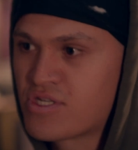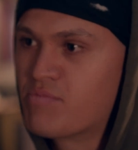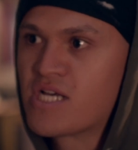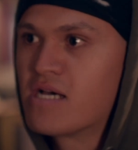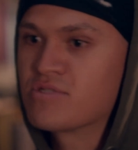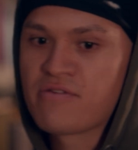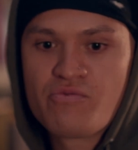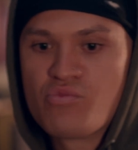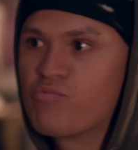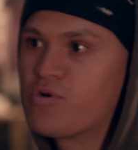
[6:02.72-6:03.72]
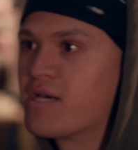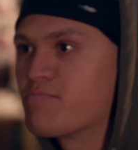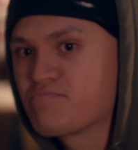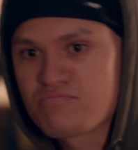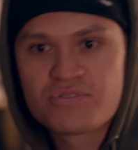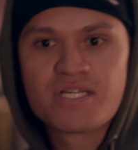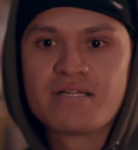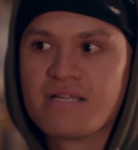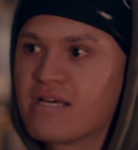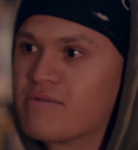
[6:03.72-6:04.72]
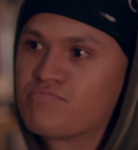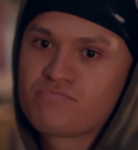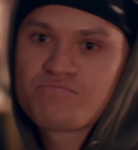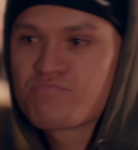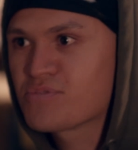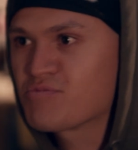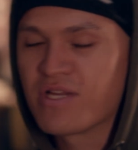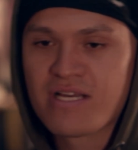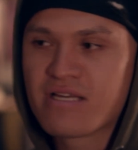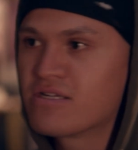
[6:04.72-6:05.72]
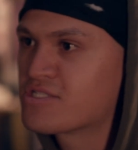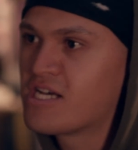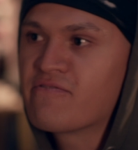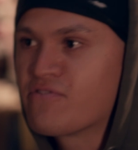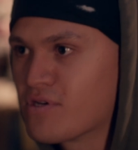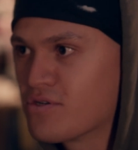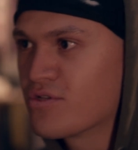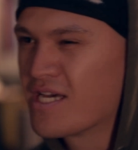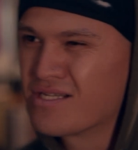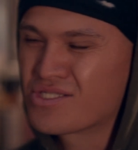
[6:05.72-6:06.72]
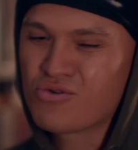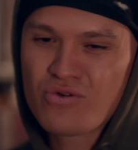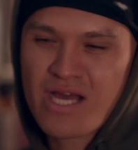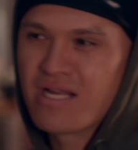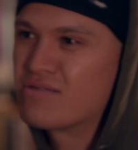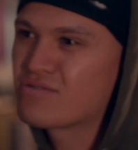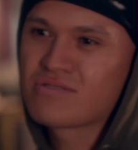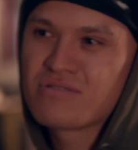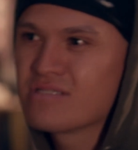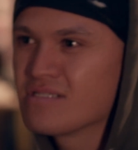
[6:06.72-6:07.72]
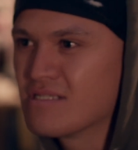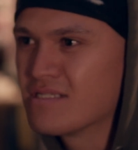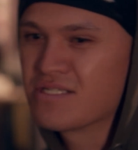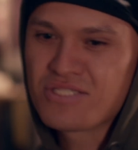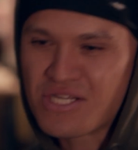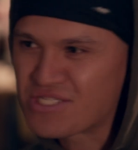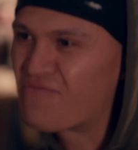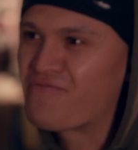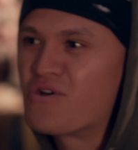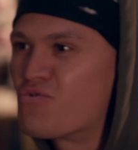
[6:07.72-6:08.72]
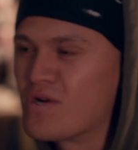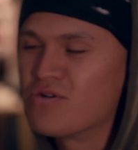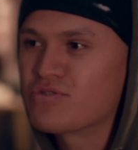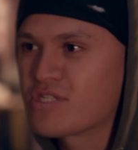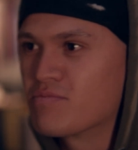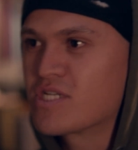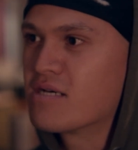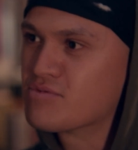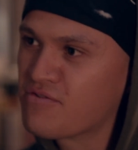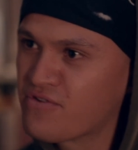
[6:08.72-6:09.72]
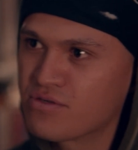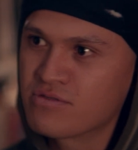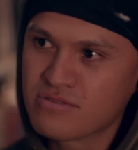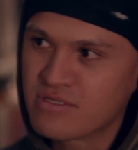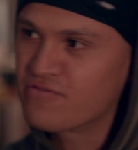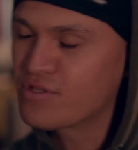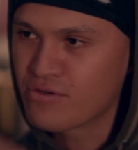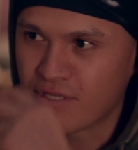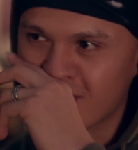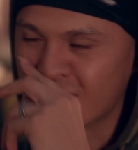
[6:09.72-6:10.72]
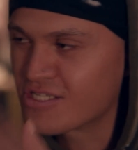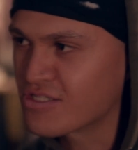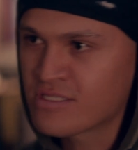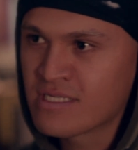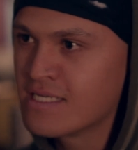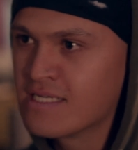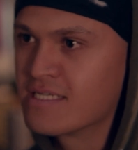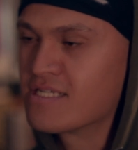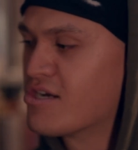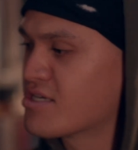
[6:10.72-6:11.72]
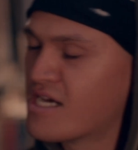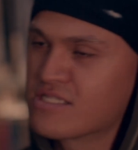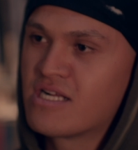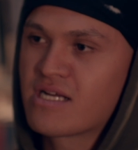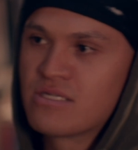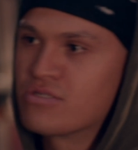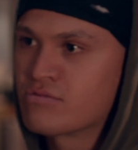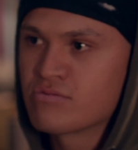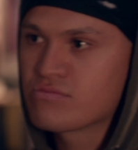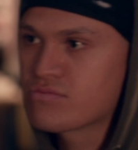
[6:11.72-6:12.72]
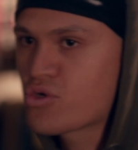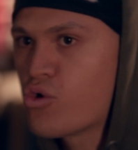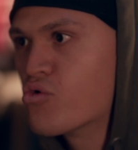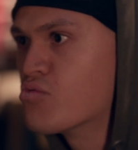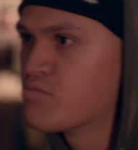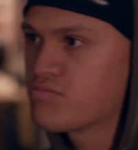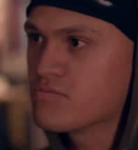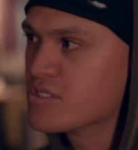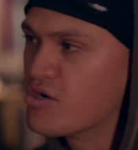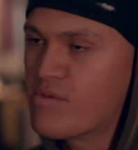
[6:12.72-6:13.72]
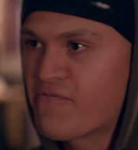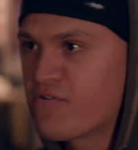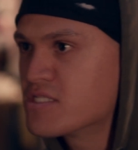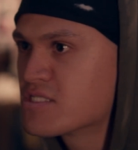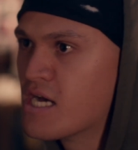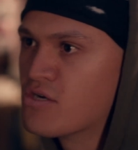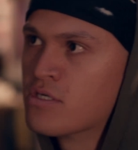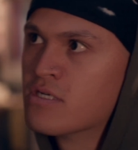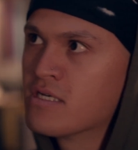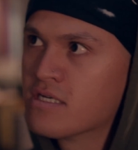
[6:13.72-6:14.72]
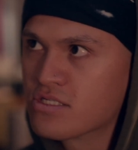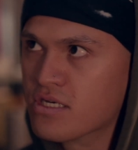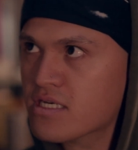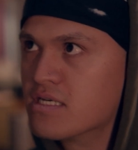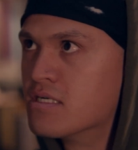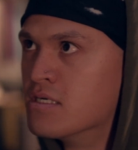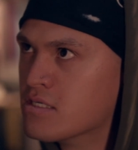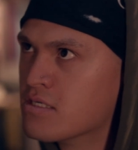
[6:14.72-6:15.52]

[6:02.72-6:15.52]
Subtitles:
Sometimes even when we're sitting there spitting in the cypher and all that, it still kind of doesn't feel real sometimes, even though these are just, you know, guys that I can call, you know, my friends now. So yeah.